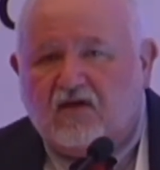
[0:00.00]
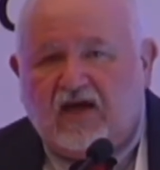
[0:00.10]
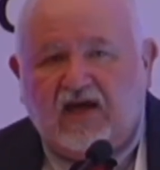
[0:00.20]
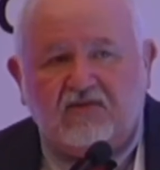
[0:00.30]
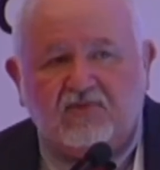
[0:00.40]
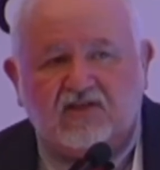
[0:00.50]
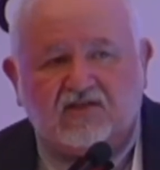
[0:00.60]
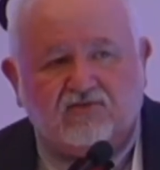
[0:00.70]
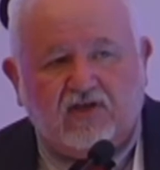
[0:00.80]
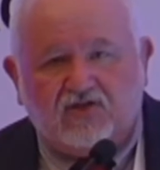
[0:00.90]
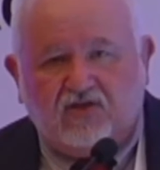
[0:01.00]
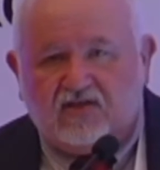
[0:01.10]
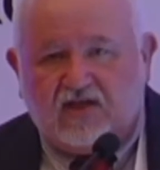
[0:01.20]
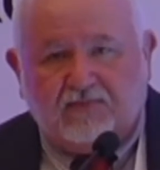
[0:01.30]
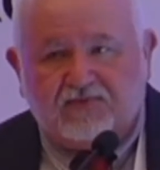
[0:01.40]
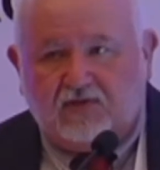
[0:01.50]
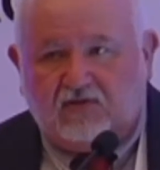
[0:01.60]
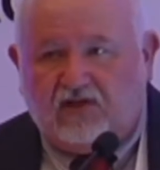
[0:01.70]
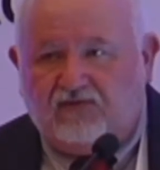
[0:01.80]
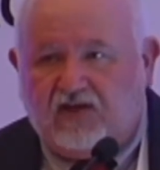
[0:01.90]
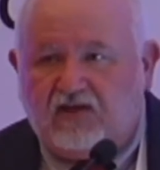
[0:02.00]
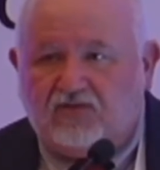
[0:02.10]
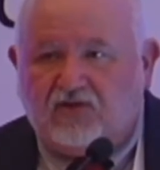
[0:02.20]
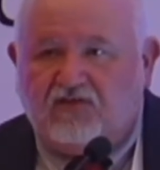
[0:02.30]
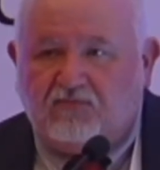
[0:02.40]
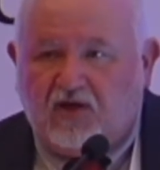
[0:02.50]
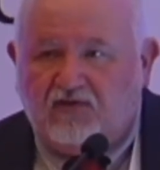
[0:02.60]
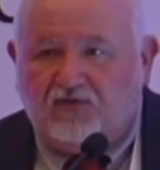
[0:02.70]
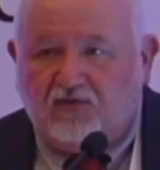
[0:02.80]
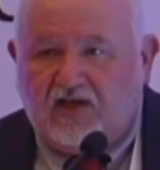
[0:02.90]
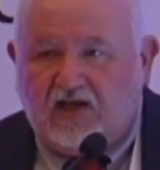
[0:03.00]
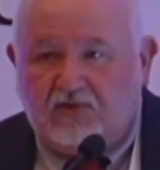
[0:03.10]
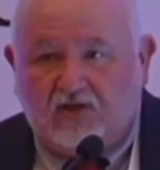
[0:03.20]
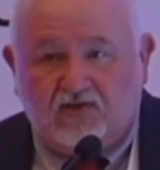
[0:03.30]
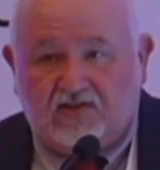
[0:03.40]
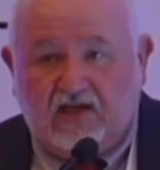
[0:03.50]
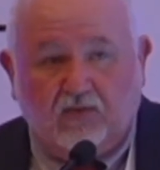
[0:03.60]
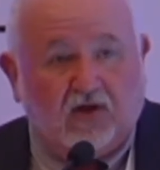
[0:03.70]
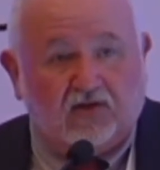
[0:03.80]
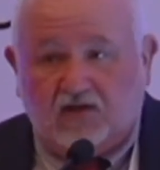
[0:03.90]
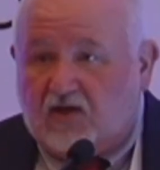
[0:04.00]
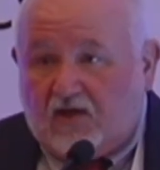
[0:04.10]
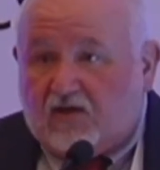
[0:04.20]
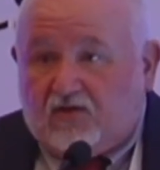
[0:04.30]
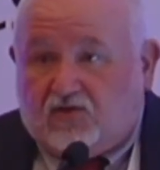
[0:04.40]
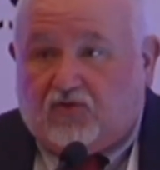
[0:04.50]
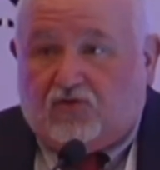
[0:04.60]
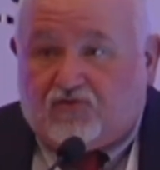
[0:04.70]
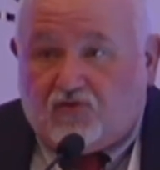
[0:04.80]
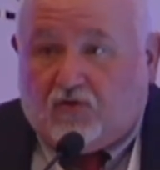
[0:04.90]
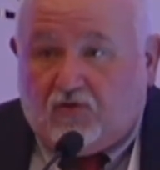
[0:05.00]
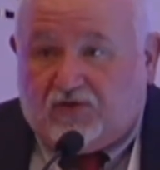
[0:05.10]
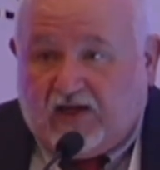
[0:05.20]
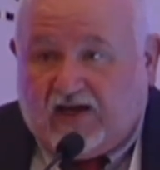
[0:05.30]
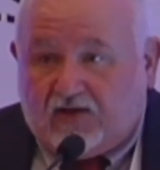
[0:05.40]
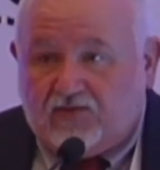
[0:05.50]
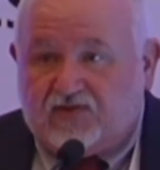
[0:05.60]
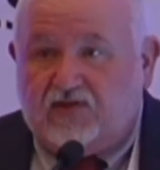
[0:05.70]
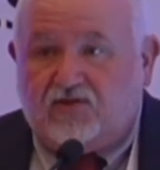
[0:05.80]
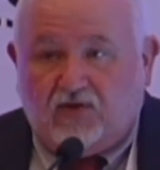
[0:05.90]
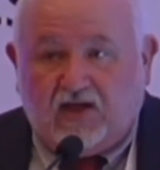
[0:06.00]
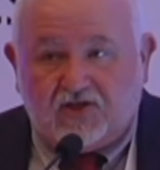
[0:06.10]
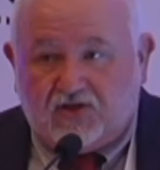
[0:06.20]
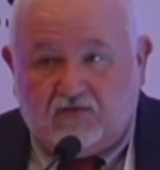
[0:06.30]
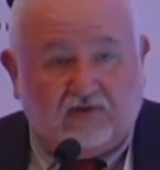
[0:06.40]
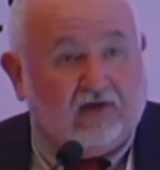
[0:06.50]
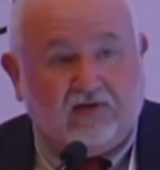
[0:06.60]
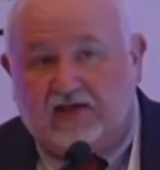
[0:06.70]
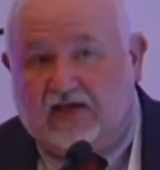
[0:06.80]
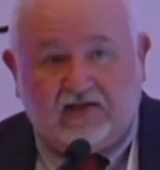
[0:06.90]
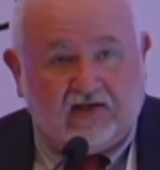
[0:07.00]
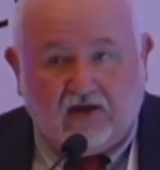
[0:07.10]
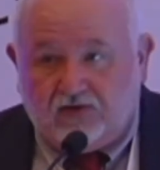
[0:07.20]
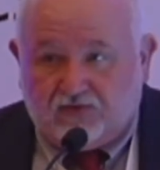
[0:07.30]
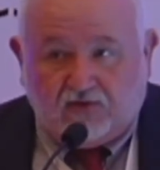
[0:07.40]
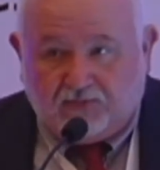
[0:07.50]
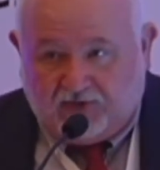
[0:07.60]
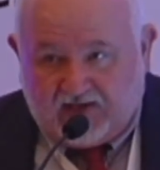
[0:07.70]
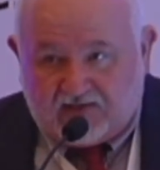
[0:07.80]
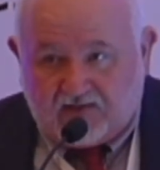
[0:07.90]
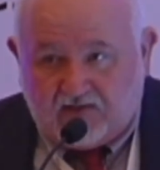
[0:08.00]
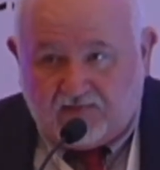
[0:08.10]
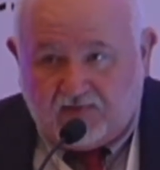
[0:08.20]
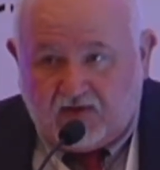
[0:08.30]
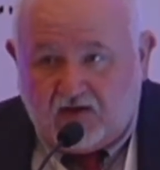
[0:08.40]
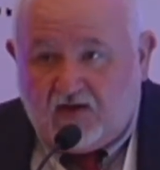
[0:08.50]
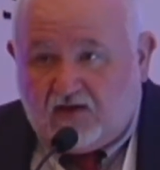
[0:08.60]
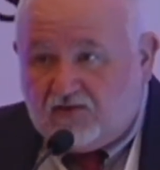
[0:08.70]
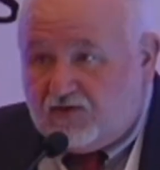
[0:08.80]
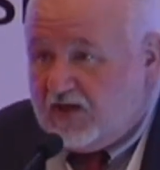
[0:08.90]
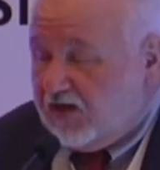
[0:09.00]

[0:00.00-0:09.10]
Administration is absolutely willing to give money for that because they want to control the acute situation without it getting out to the press. The real